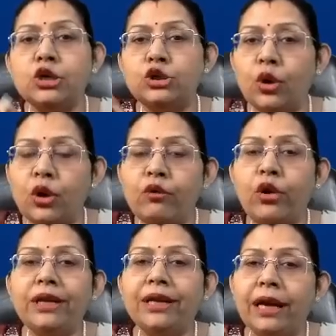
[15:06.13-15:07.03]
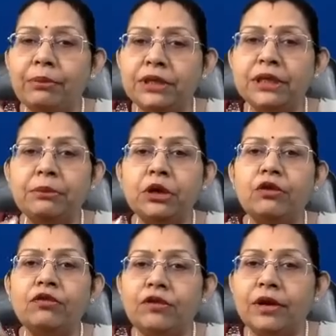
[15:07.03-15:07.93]
to avoid the epidemic
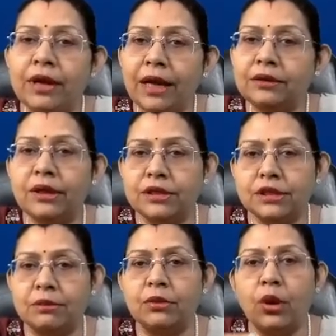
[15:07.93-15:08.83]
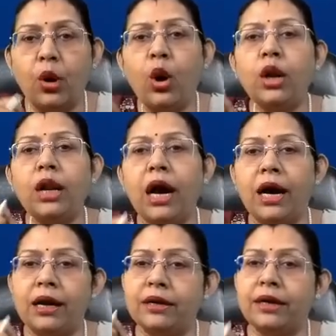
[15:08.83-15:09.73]
of latharism, all
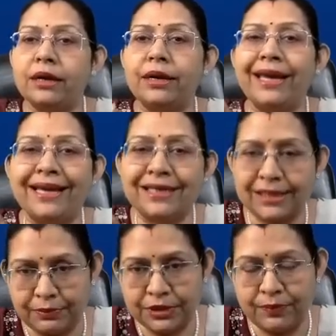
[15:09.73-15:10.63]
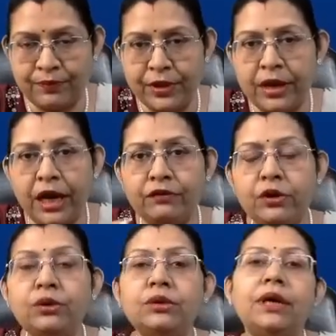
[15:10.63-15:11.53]
are done except. And
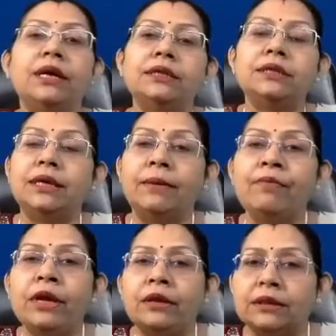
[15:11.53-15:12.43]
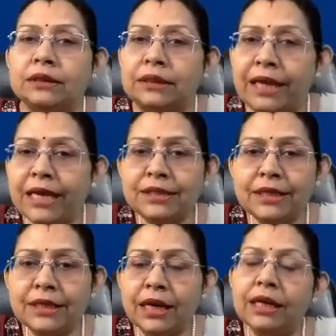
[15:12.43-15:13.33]
we know that the
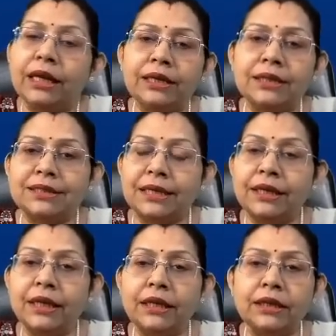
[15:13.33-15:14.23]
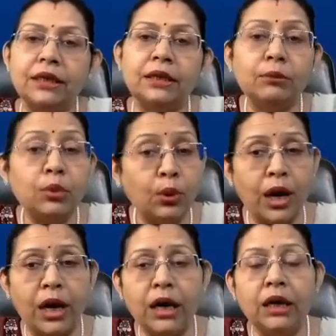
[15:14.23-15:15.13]
khesari dal, it is containing the
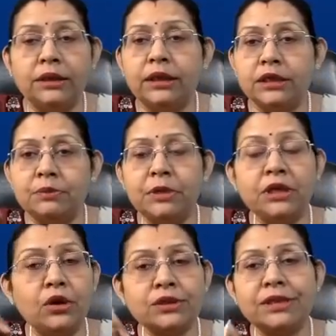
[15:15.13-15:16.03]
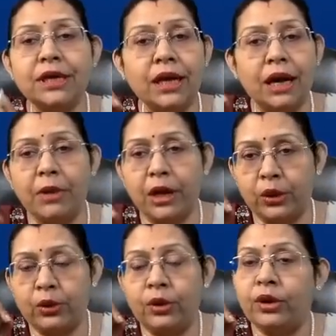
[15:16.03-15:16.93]
BOA, that is
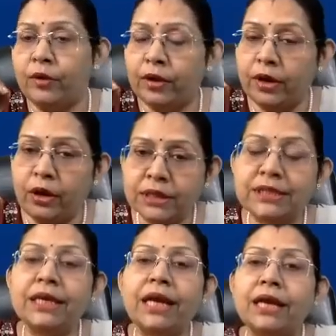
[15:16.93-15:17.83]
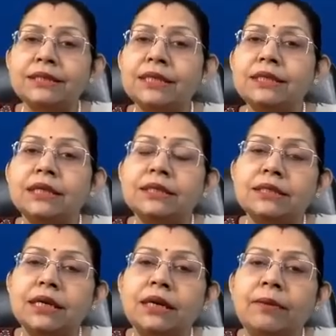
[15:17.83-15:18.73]
oxalic acid is
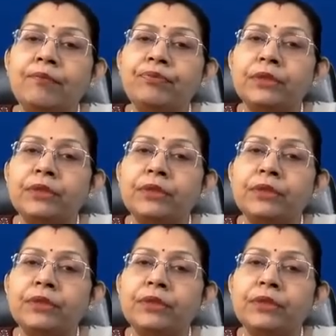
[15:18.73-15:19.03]
the